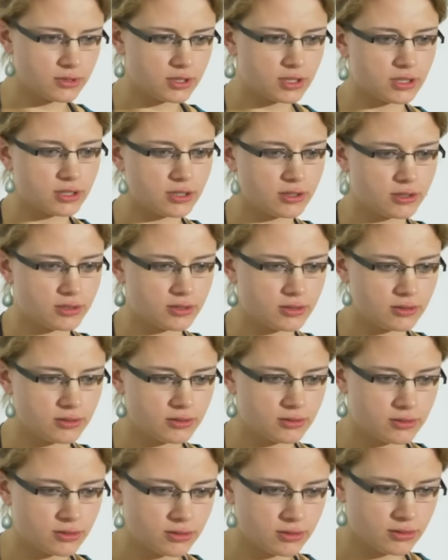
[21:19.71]
Is there
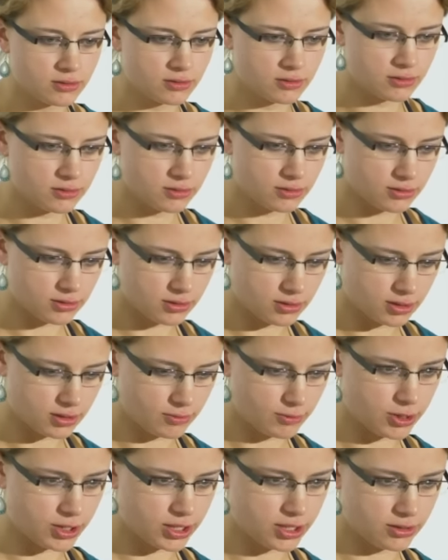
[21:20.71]

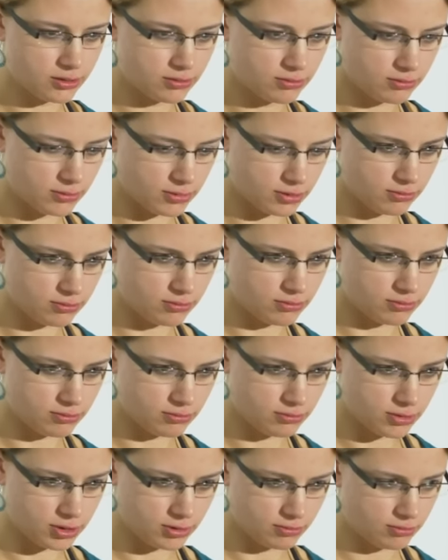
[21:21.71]
somewhere here?
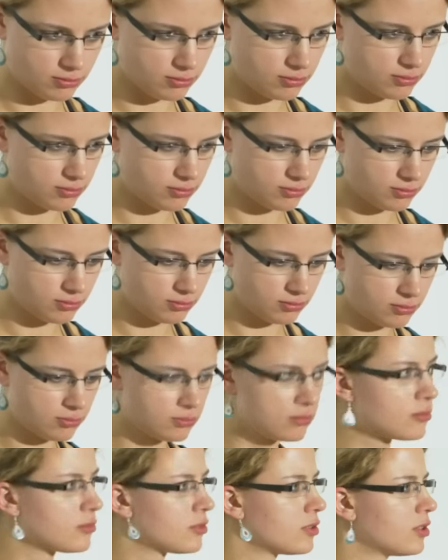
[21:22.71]
No.
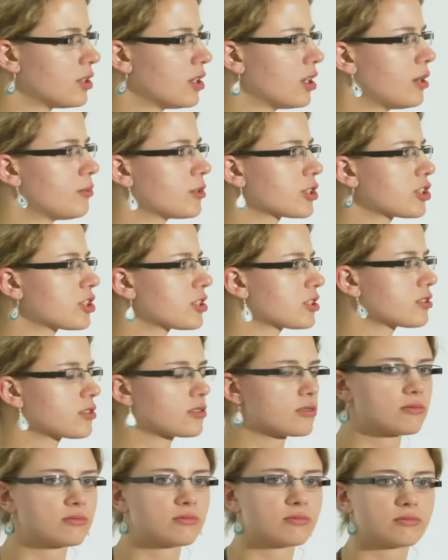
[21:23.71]
How much
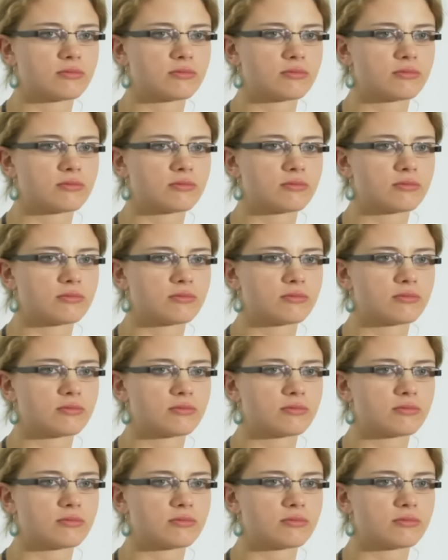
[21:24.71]
is?